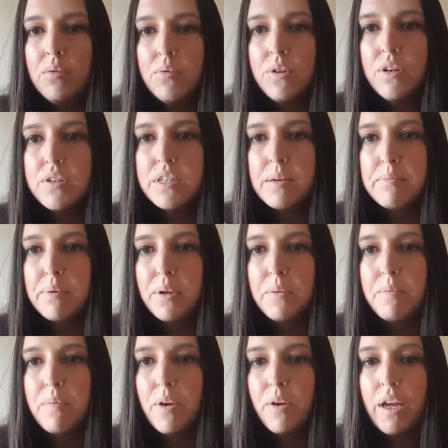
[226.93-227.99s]
Real
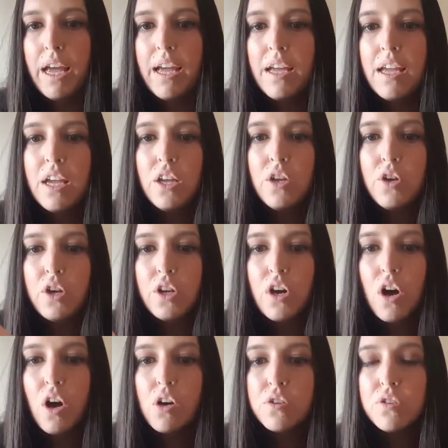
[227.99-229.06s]
simple, okay? You could
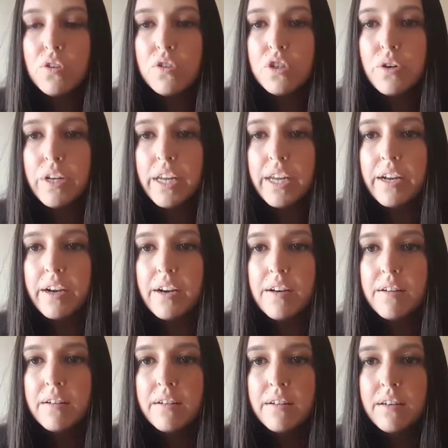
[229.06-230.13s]
also do it
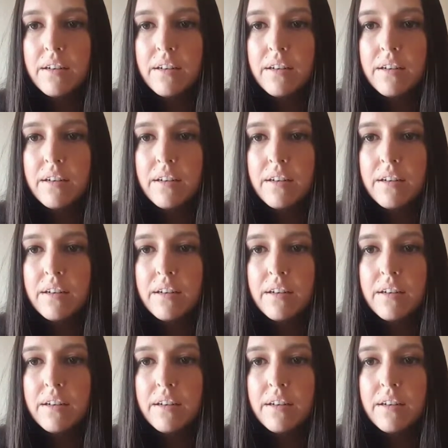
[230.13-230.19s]
here.